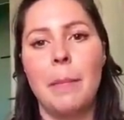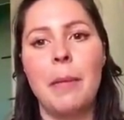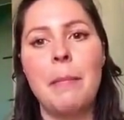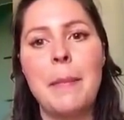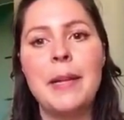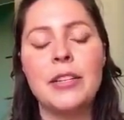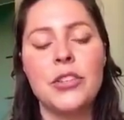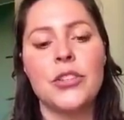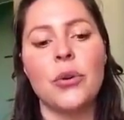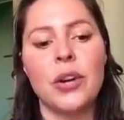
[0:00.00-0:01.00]
Maybe a
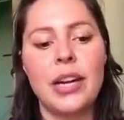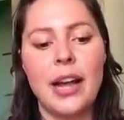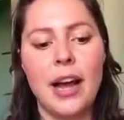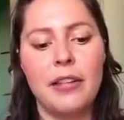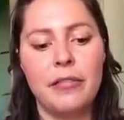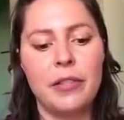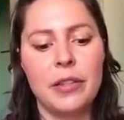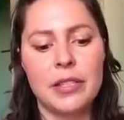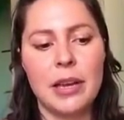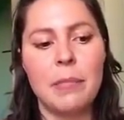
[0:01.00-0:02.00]
story of
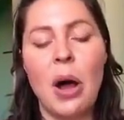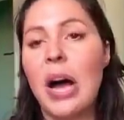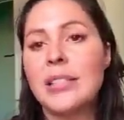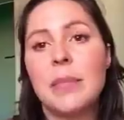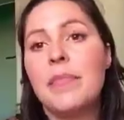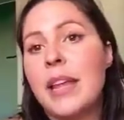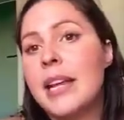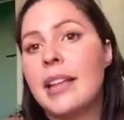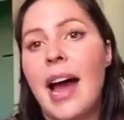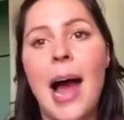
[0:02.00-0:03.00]
some awesome
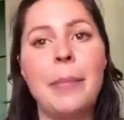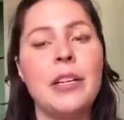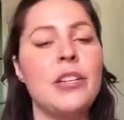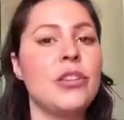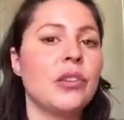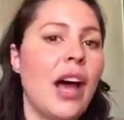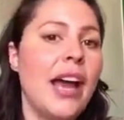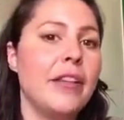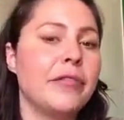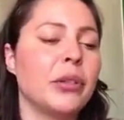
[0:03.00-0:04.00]
thing that happened in your
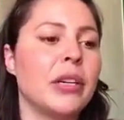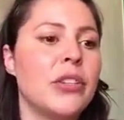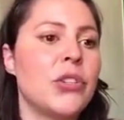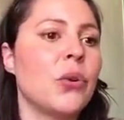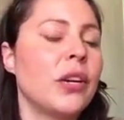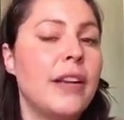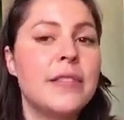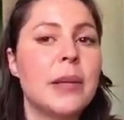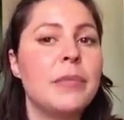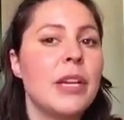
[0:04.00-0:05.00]
life or a story of
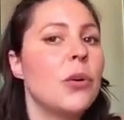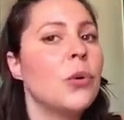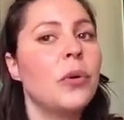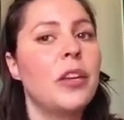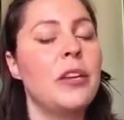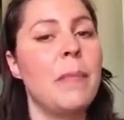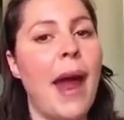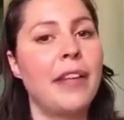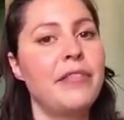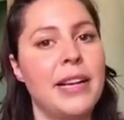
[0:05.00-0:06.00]
something cool that you
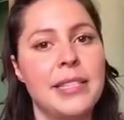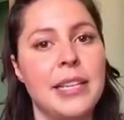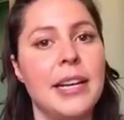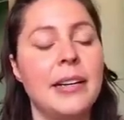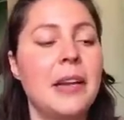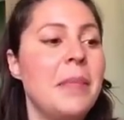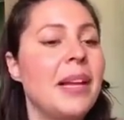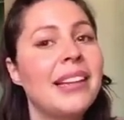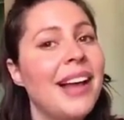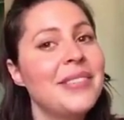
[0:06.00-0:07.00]
manifested. It could be
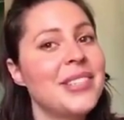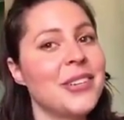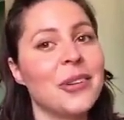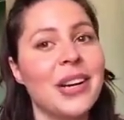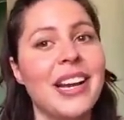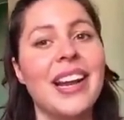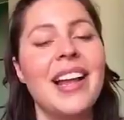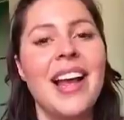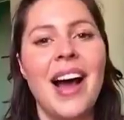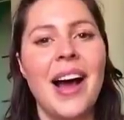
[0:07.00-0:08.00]
a love story.
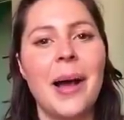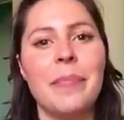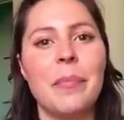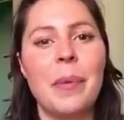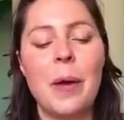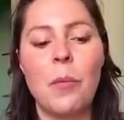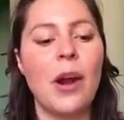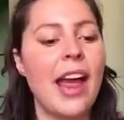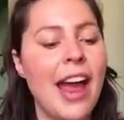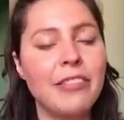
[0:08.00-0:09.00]
But
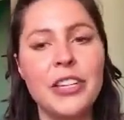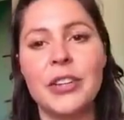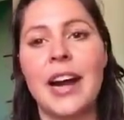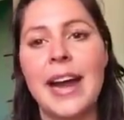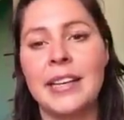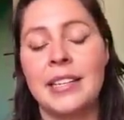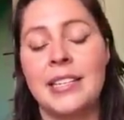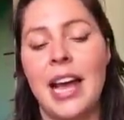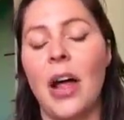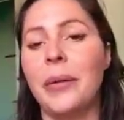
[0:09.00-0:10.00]
whatever you're guided to
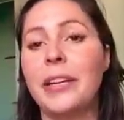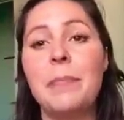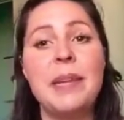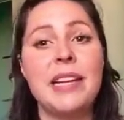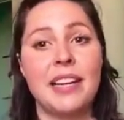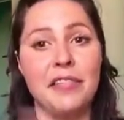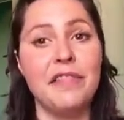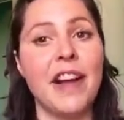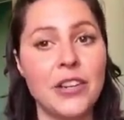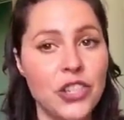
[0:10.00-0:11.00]
tell, it could be a
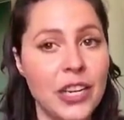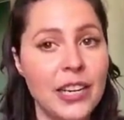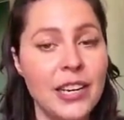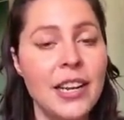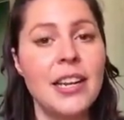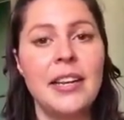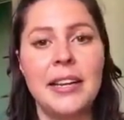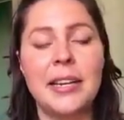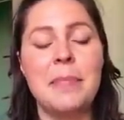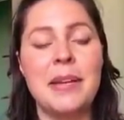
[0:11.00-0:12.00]
confession.
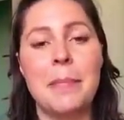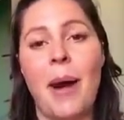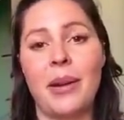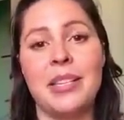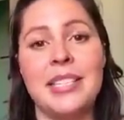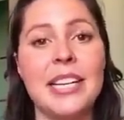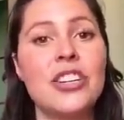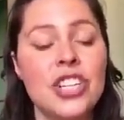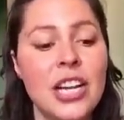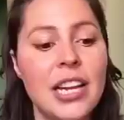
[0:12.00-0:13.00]
It could be about
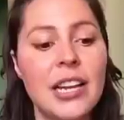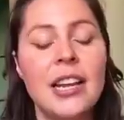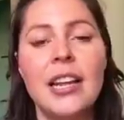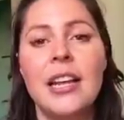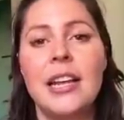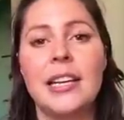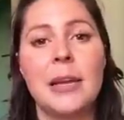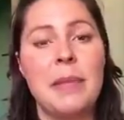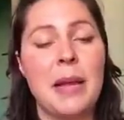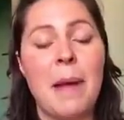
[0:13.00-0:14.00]
addiction. It
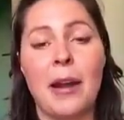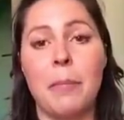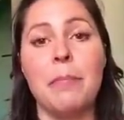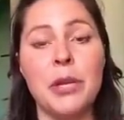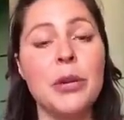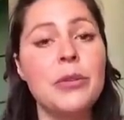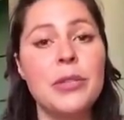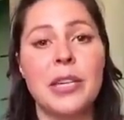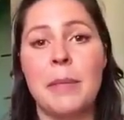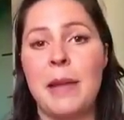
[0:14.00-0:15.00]
could be about
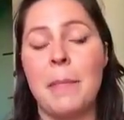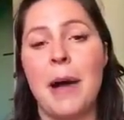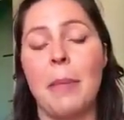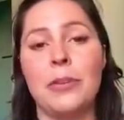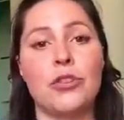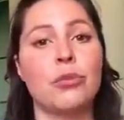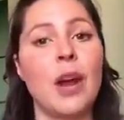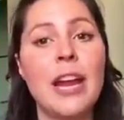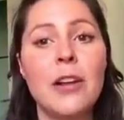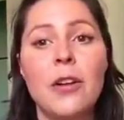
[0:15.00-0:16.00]
abuse, it could be about
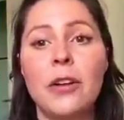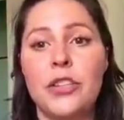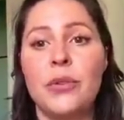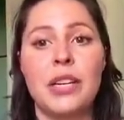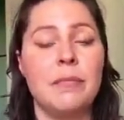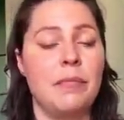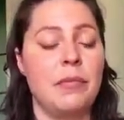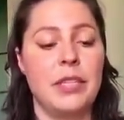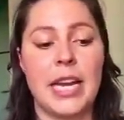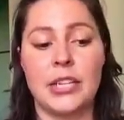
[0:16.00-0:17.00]
betrayal. You can
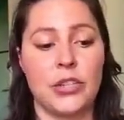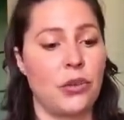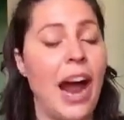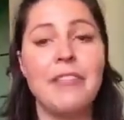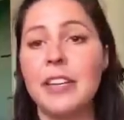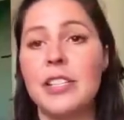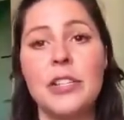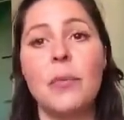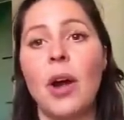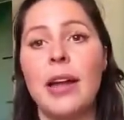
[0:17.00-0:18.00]
get as graphic as
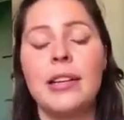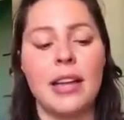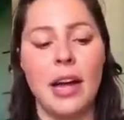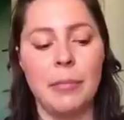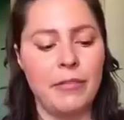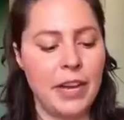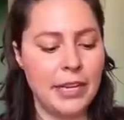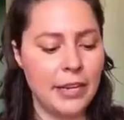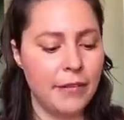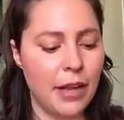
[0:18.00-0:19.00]
you want. If
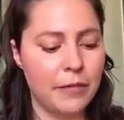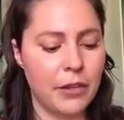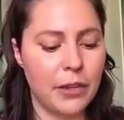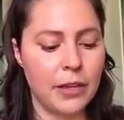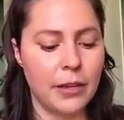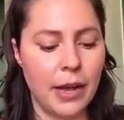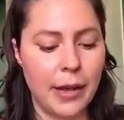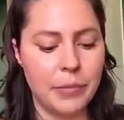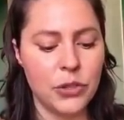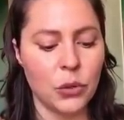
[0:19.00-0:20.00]
any of
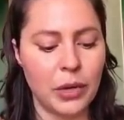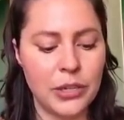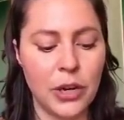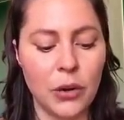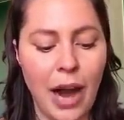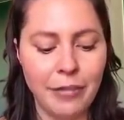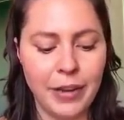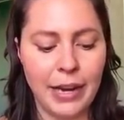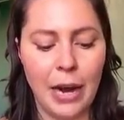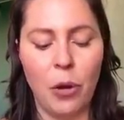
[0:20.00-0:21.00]
the stories are
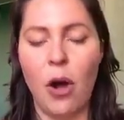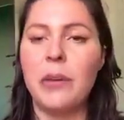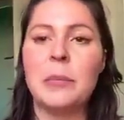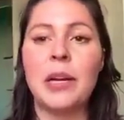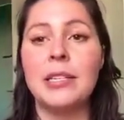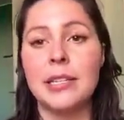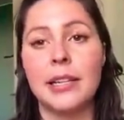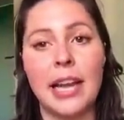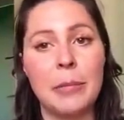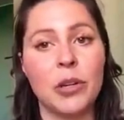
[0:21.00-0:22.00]
graphic, I will always put a
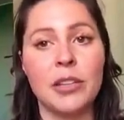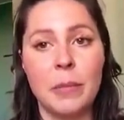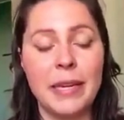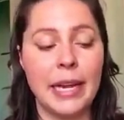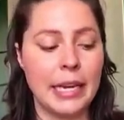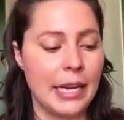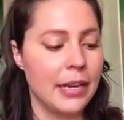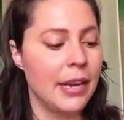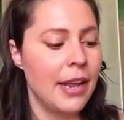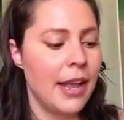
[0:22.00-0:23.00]
disclaimer in the
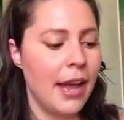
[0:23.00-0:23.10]
beginning.